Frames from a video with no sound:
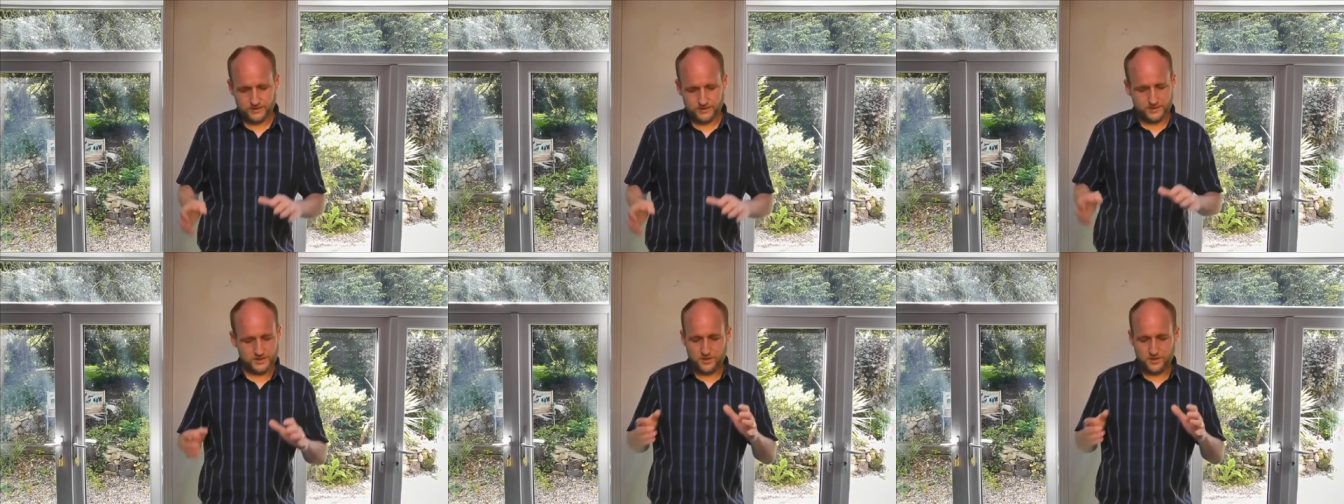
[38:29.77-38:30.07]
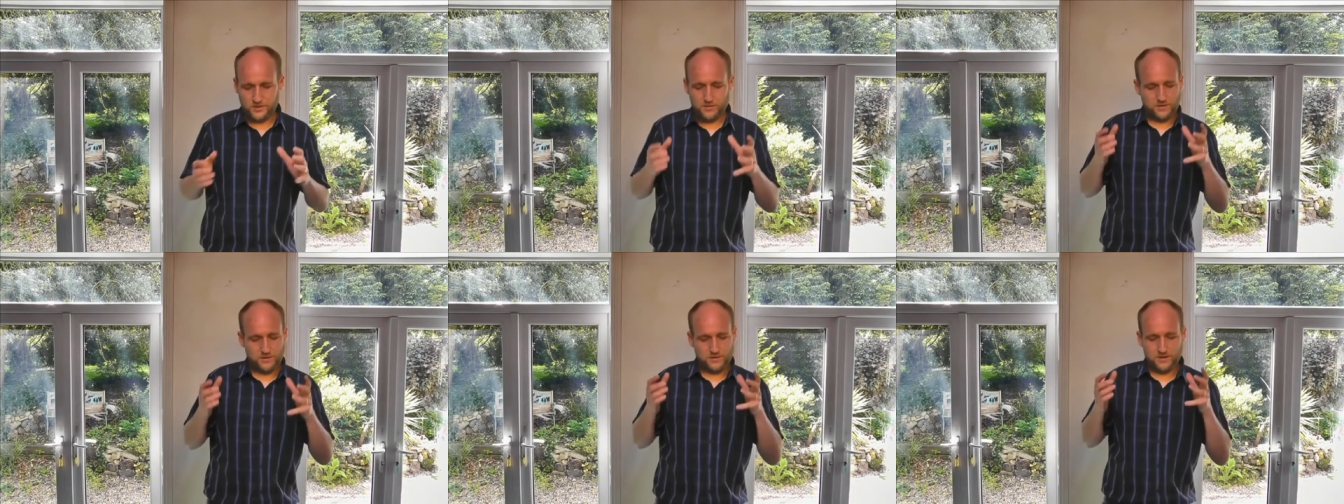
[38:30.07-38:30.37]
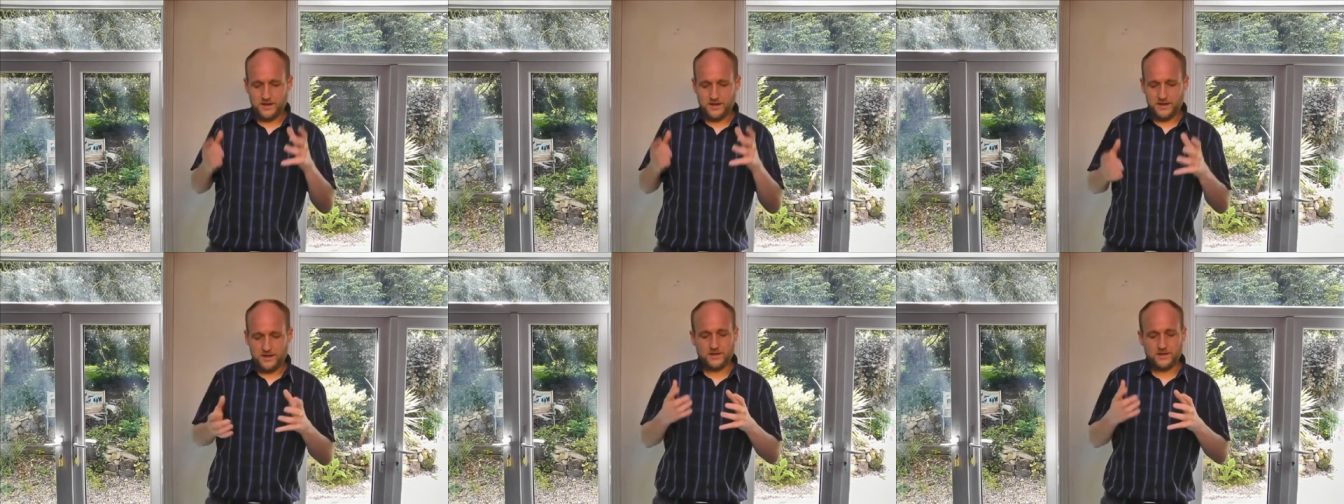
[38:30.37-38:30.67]

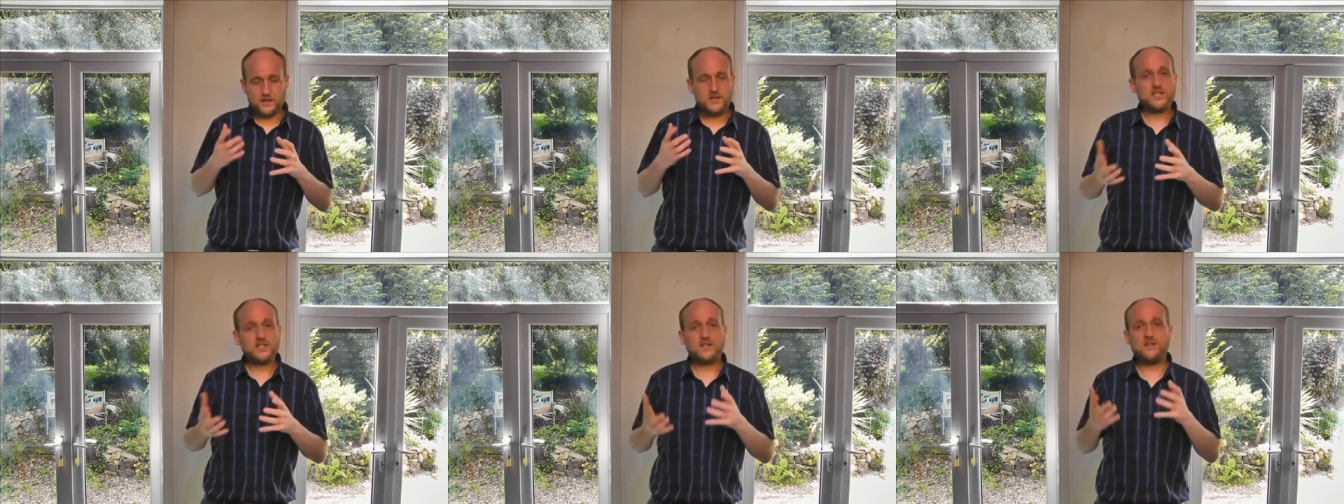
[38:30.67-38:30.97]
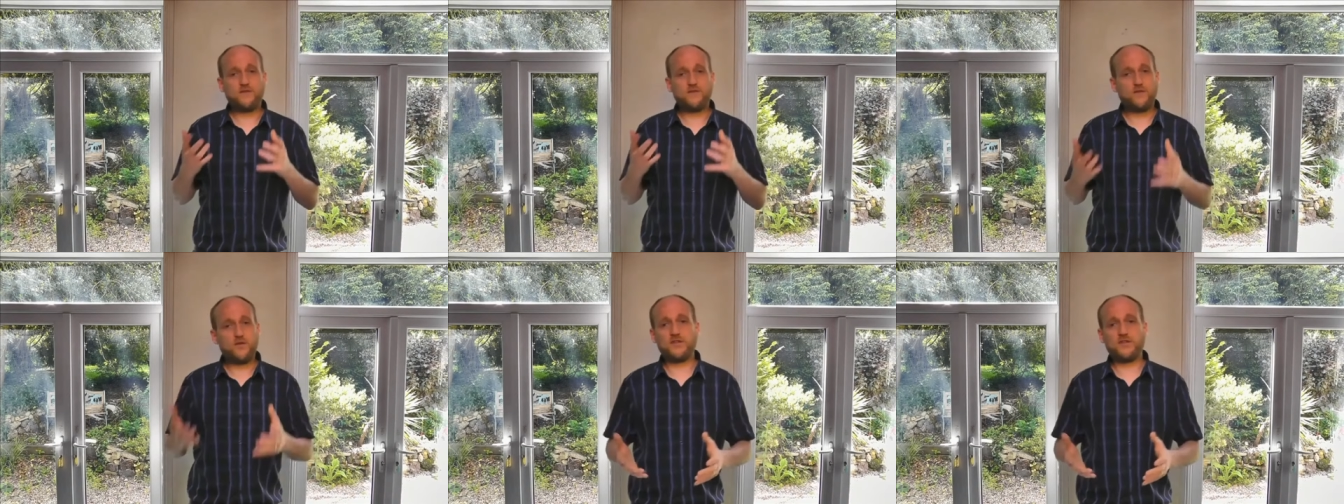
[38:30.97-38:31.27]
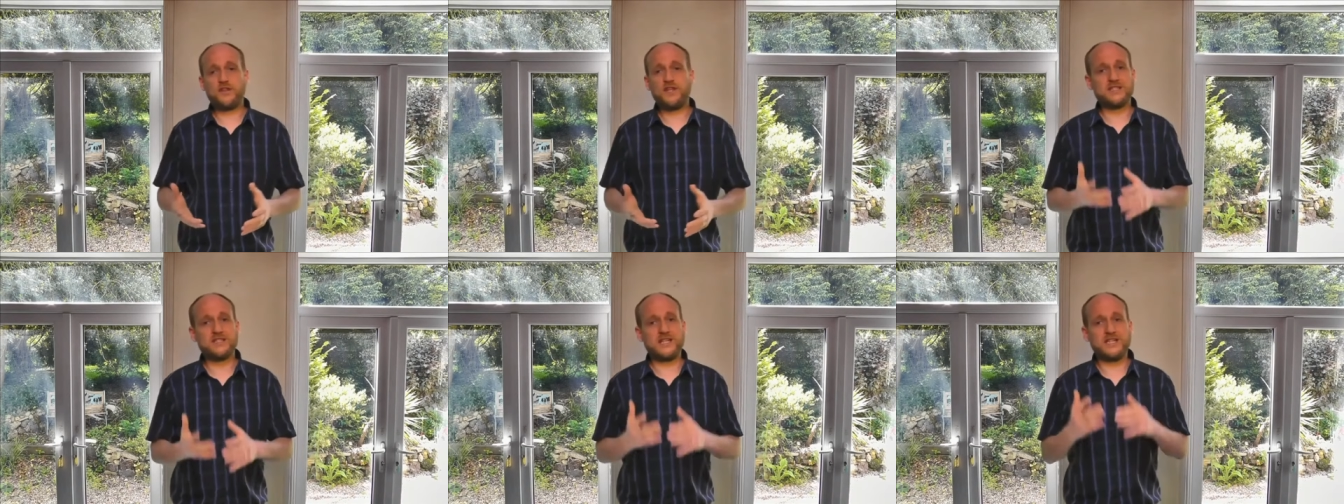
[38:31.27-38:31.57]
So these are the
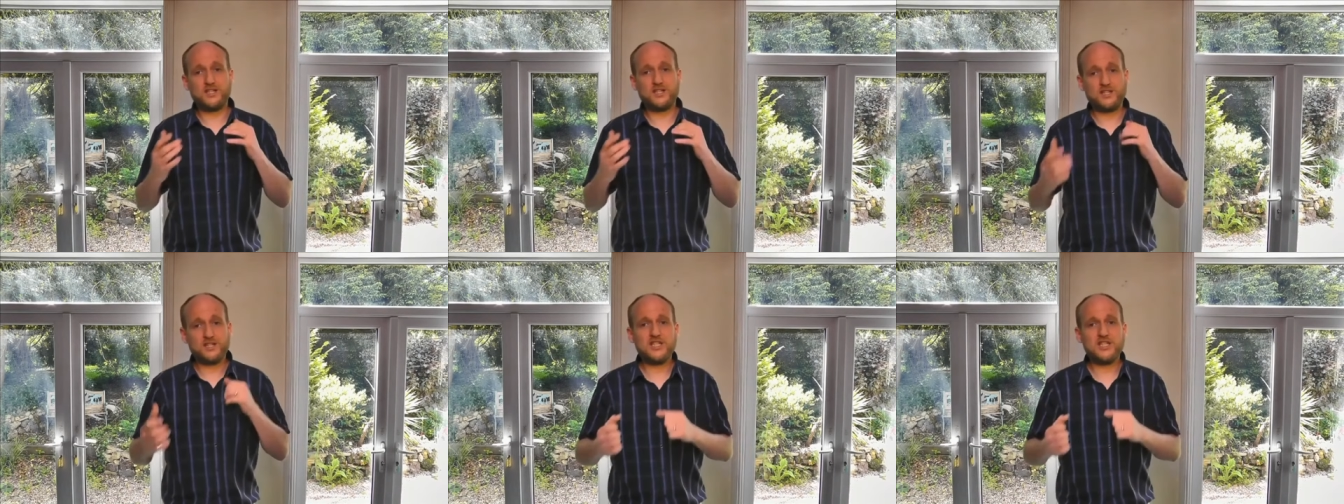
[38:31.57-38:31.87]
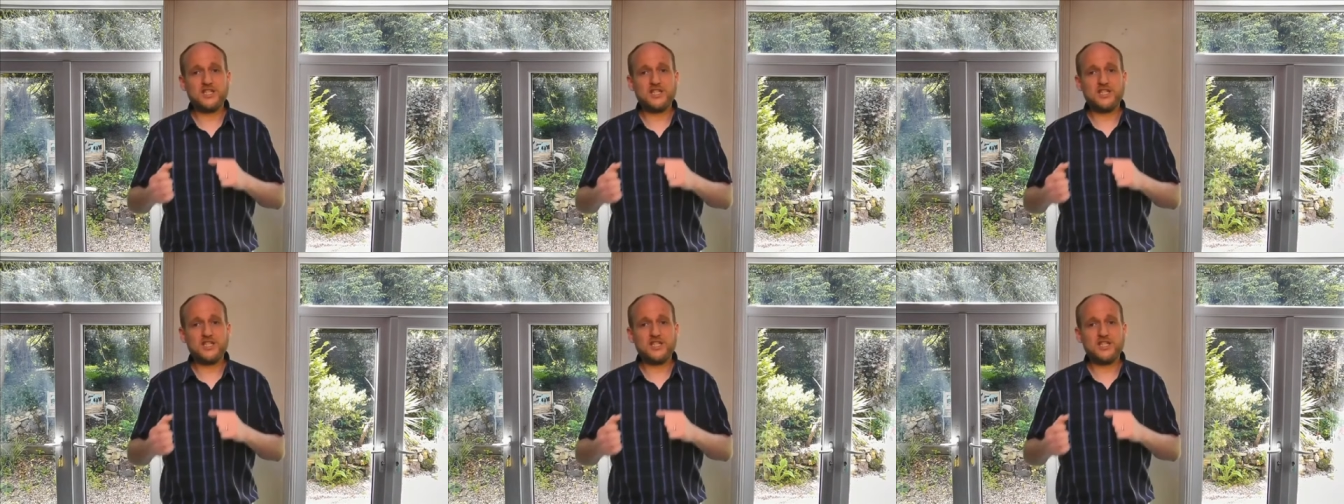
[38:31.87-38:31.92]
four things, as you can